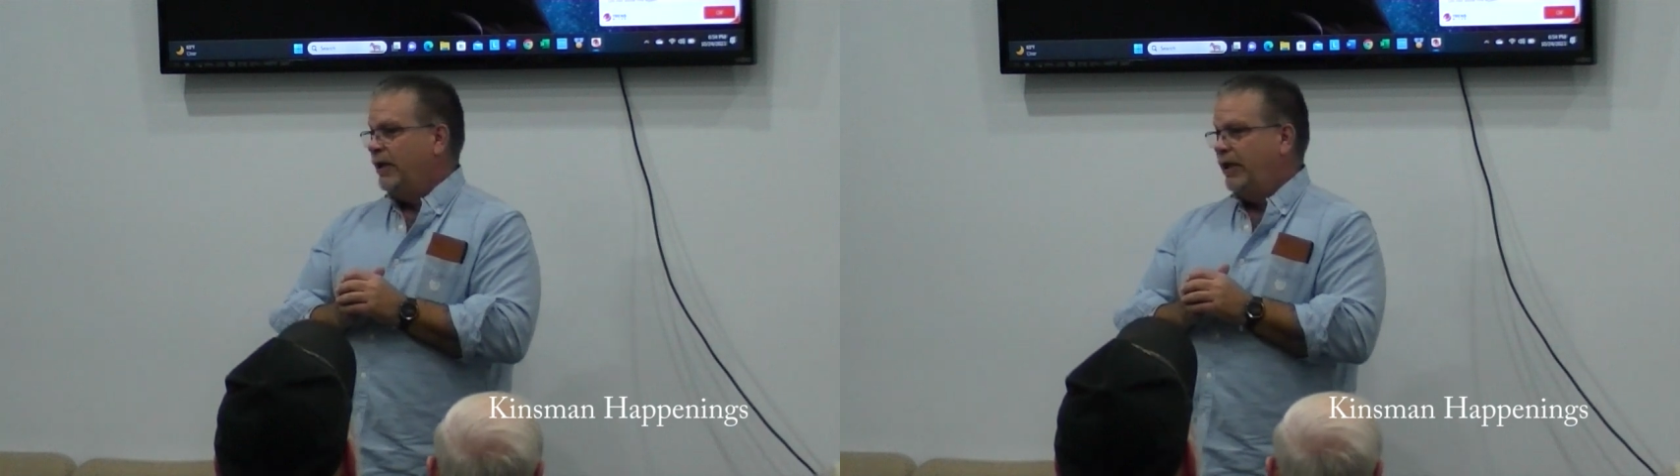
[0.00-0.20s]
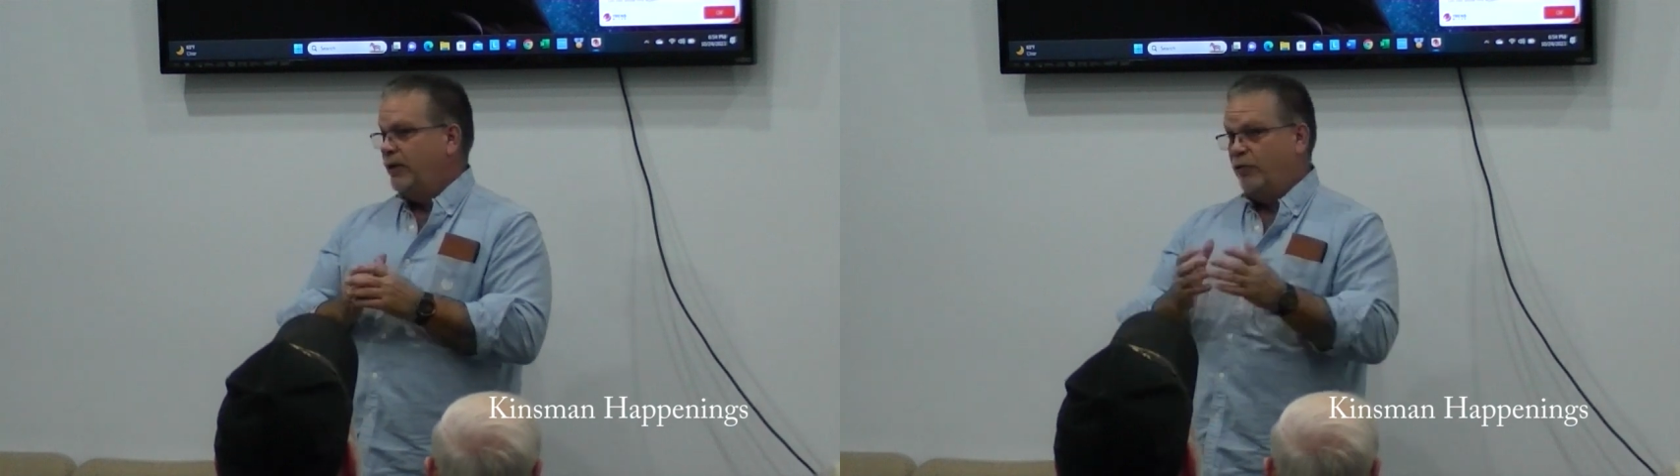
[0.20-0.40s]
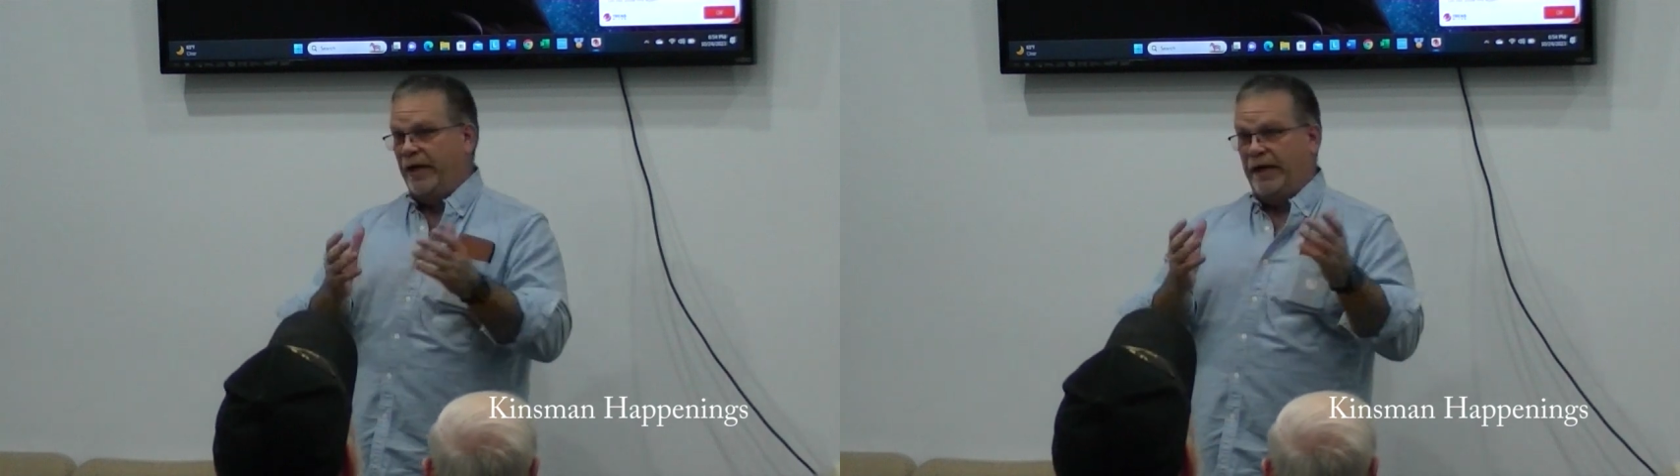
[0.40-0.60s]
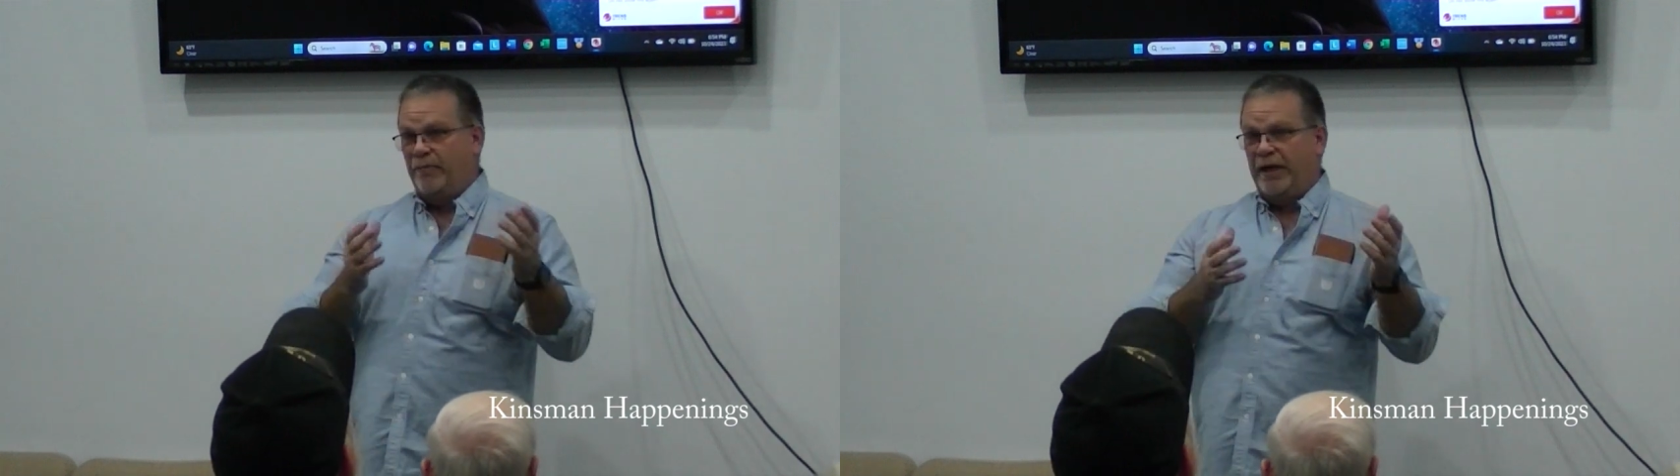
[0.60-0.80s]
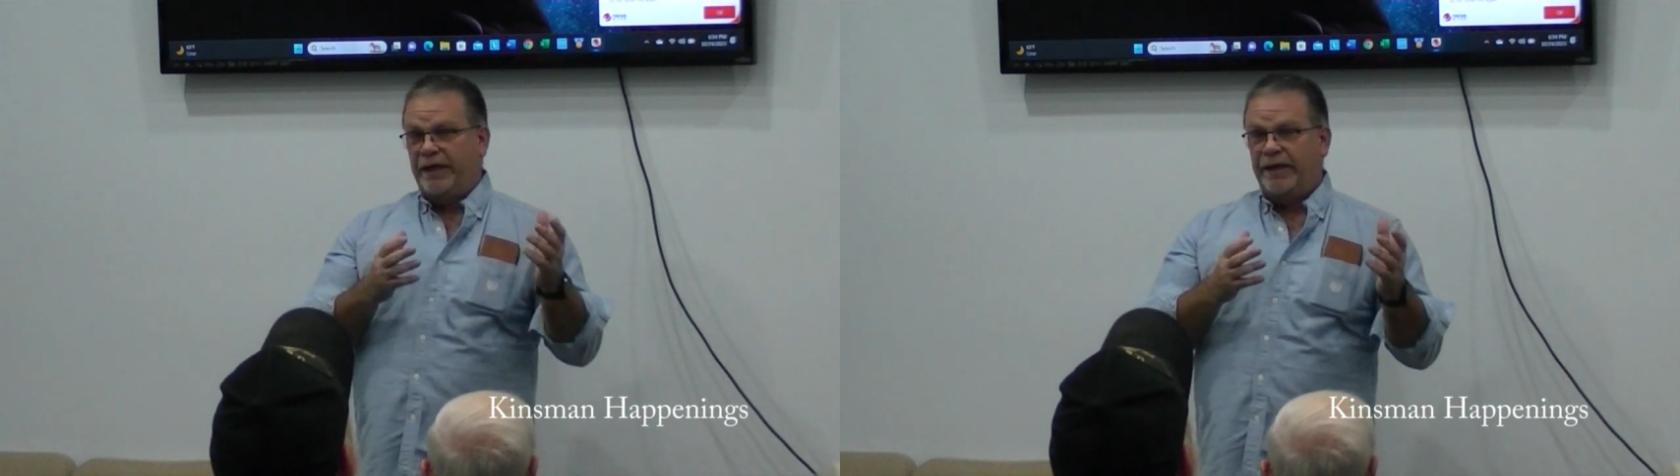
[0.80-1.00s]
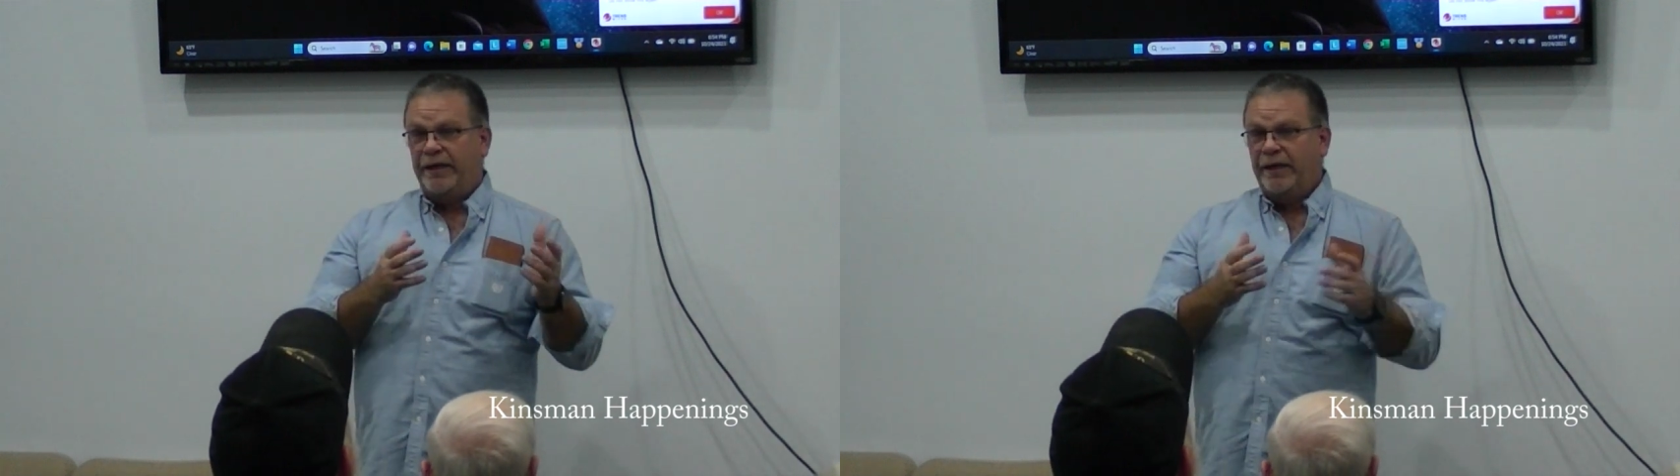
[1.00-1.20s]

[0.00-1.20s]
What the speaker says: in grant money.